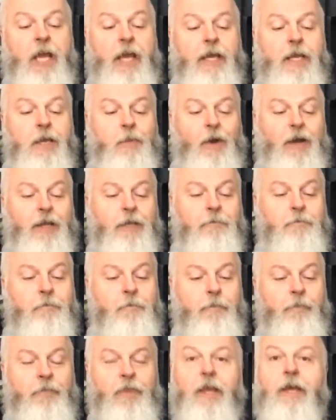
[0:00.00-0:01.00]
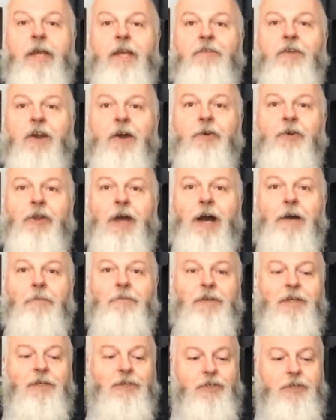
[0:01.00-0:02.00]
Anyway, any road
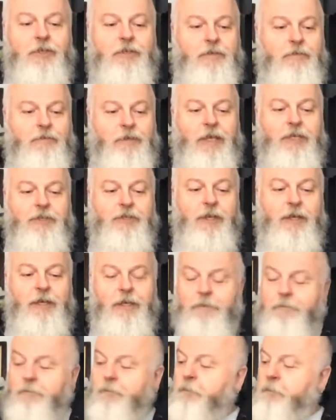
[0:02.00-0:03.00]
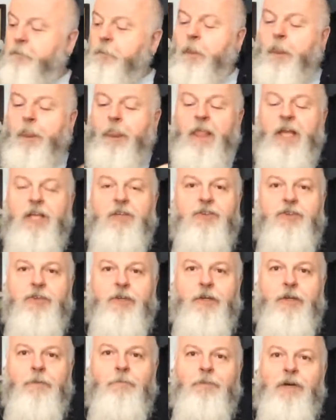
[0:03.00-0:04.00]
up, as they say, in
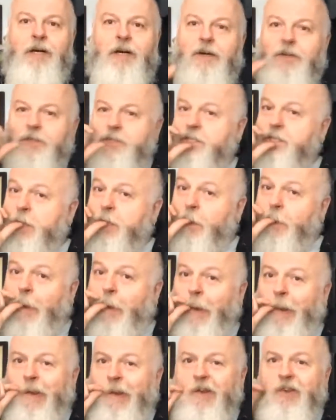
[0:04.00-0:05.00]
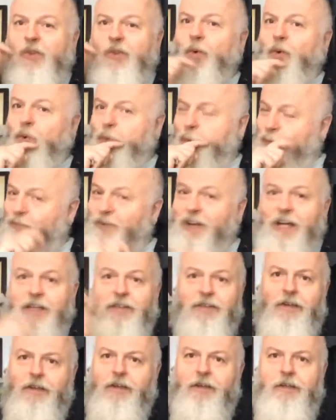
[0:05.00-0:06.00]
certain parts north of
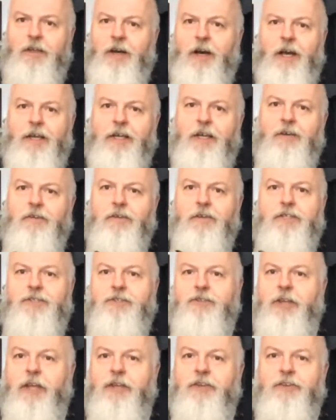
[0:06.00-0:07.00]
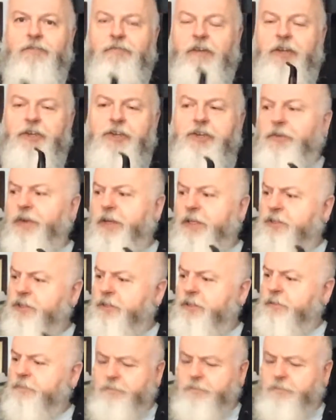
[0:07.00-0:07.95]
London that I don't tend to venture into.